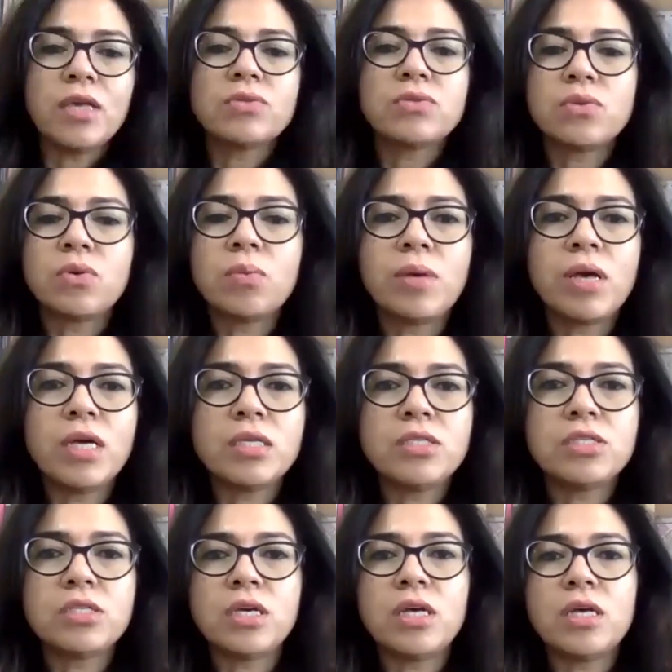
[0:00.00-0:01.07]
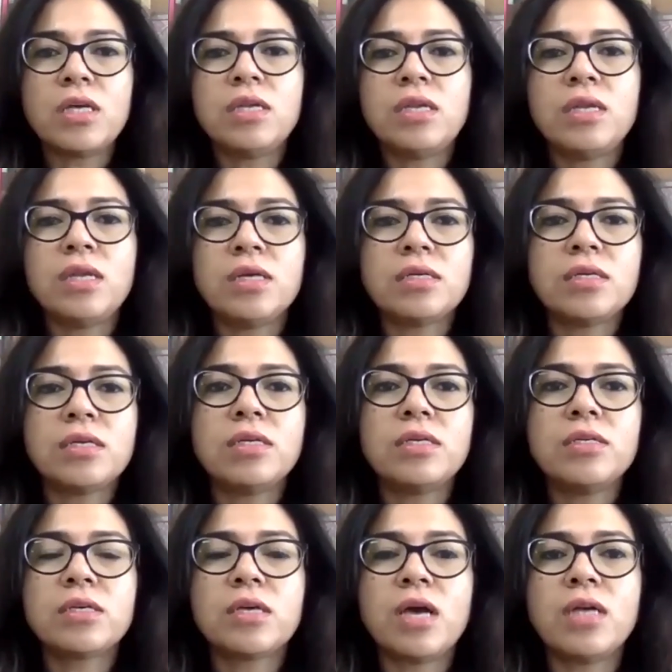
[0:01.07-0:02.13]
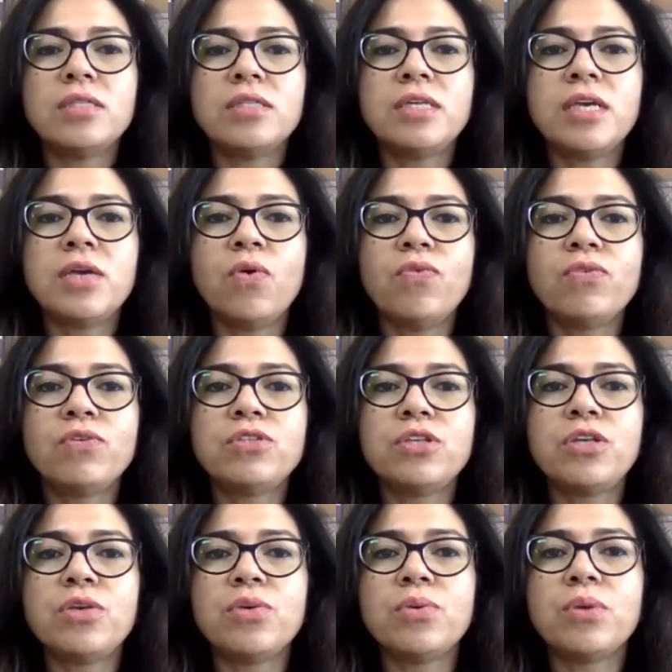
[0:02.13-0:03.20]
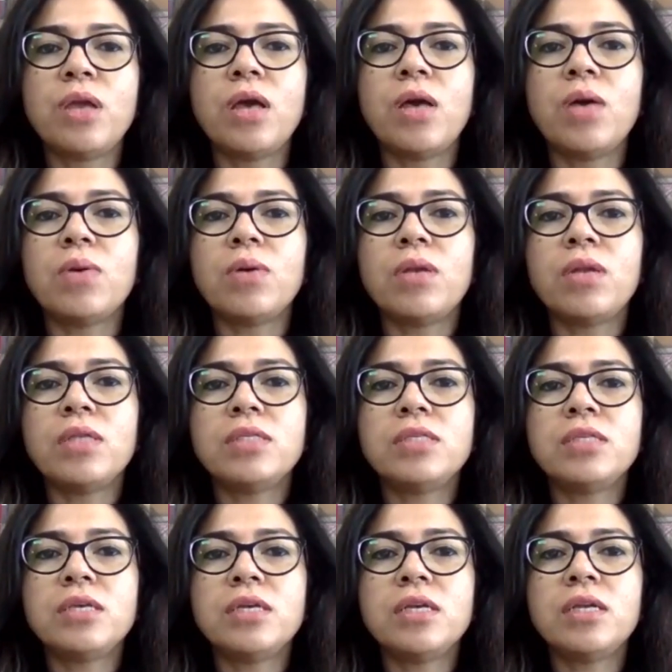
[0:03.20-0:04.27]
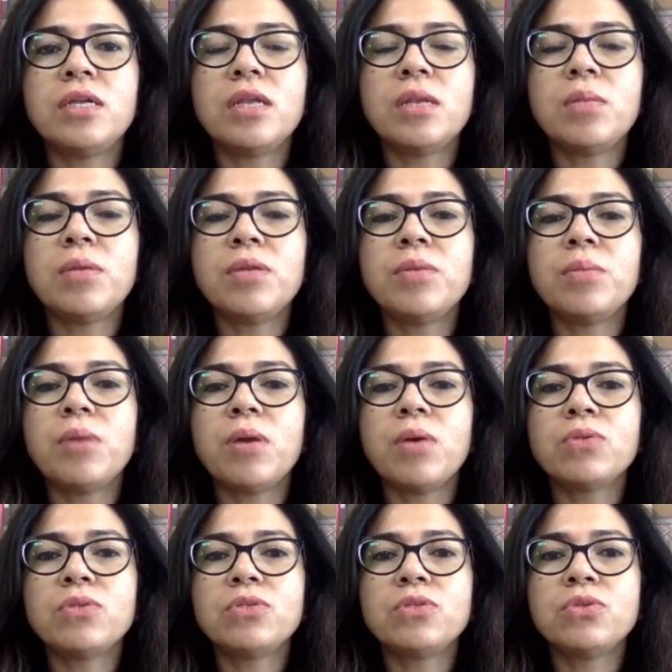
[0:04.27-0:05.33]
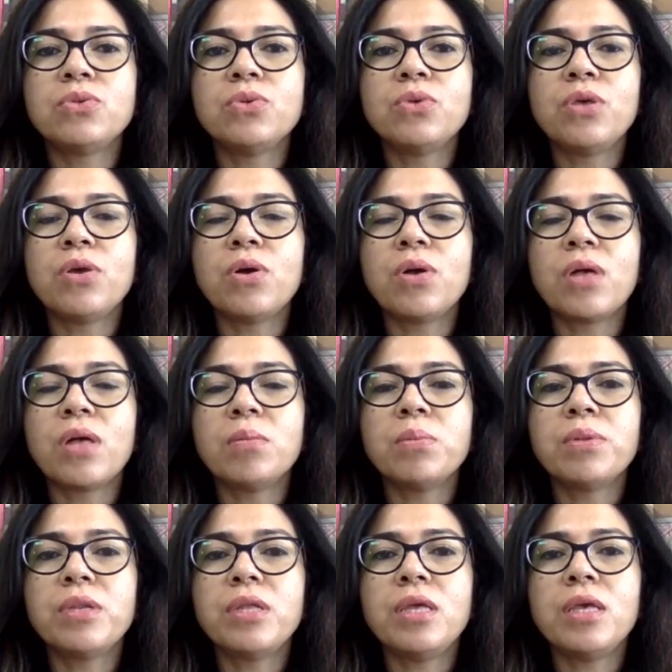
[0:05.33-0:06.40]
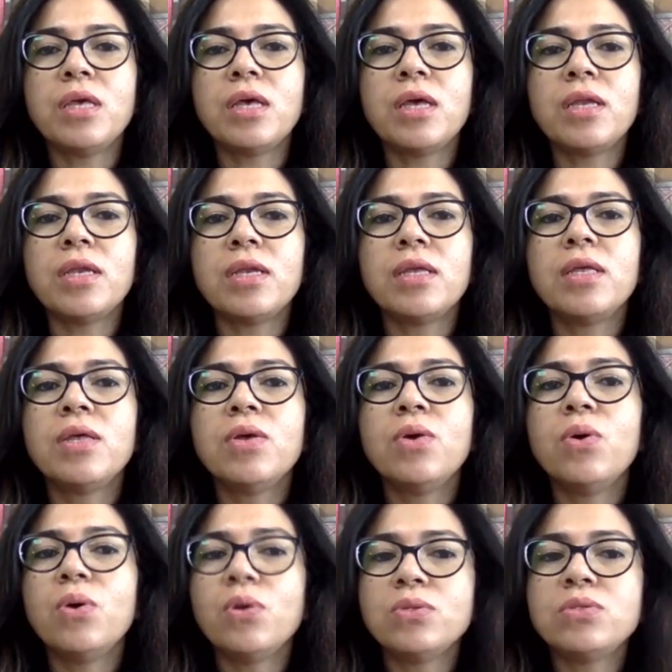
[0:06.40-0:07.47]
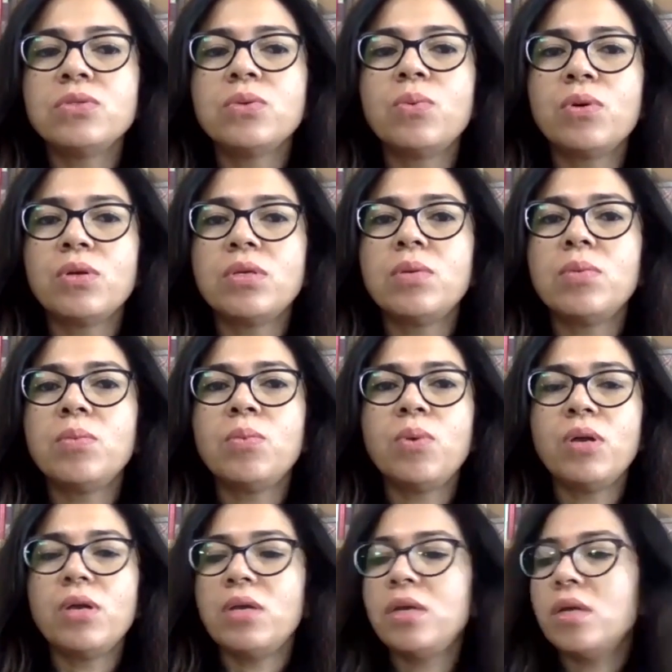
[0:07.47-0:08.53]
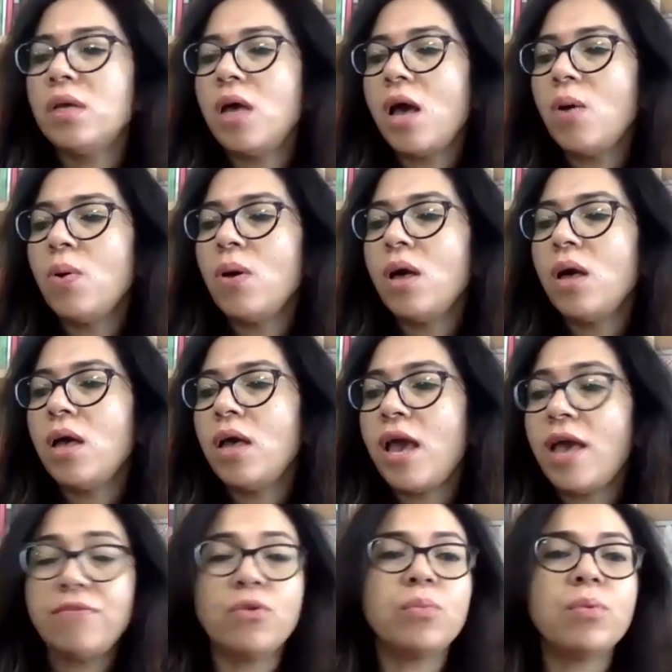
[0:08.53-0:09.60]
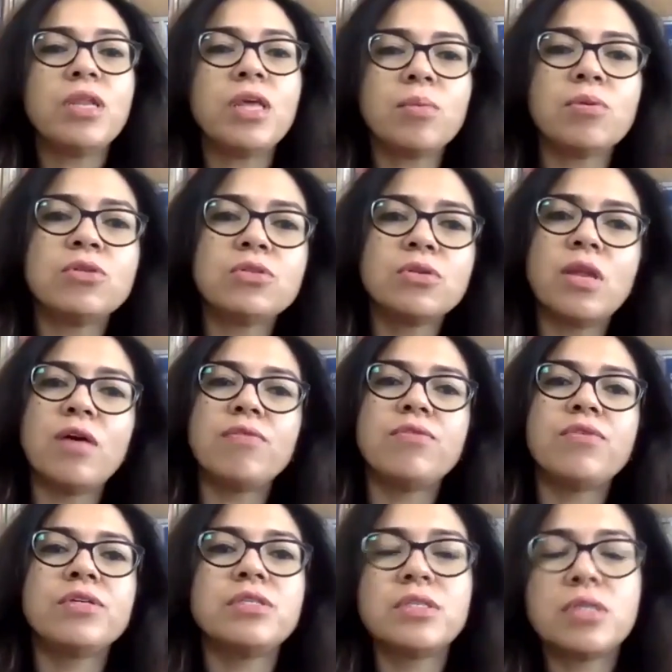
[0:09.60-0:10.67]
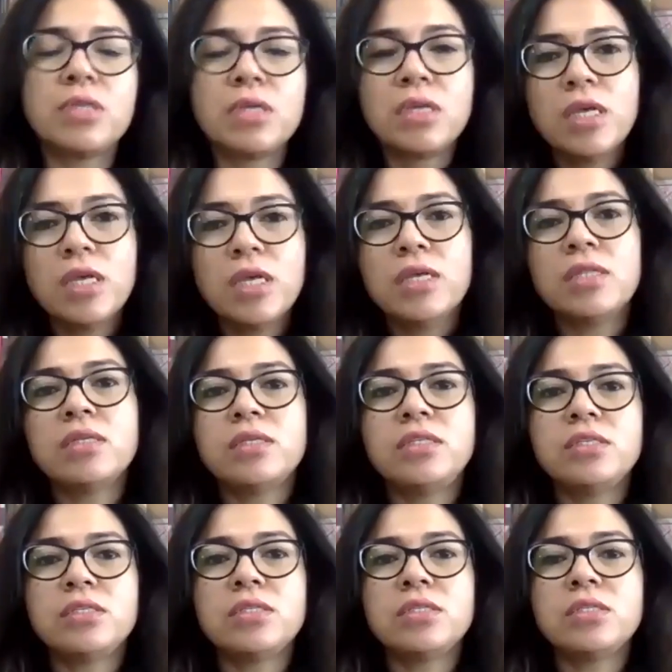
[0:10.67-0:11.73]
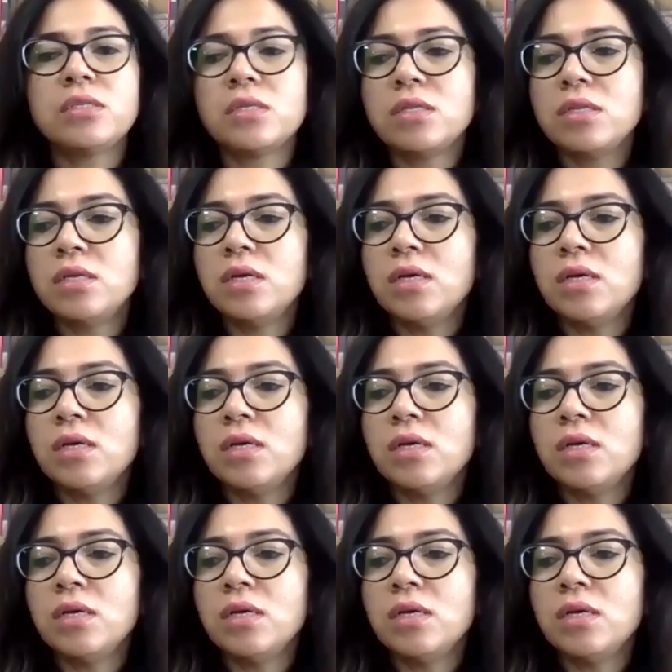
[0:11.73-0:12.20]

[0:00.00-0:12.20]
you so much, Nilankur. Kartik, over to you now. Let's hear a little bit about you, your company, and also how have you been able to leverage the digital